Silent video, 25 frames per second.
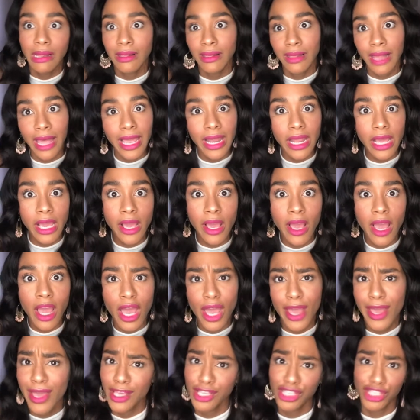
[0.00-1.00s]
lady,
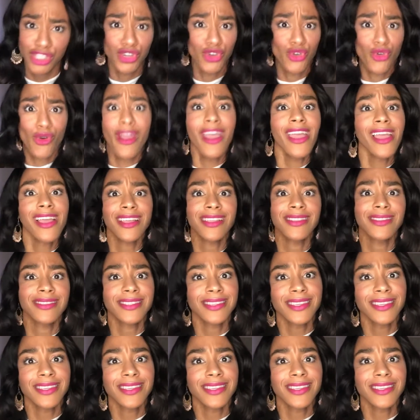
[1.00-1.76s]
is great.